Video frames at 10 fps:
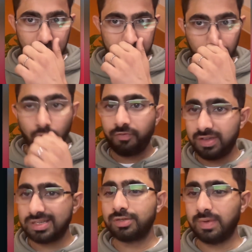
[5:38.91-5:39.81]
So more
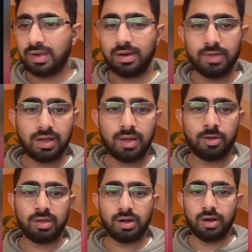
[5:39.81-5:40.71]
features will come
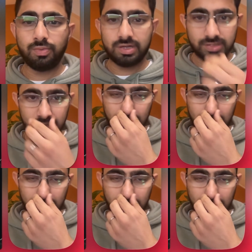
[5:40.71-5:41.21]
on the cloud version.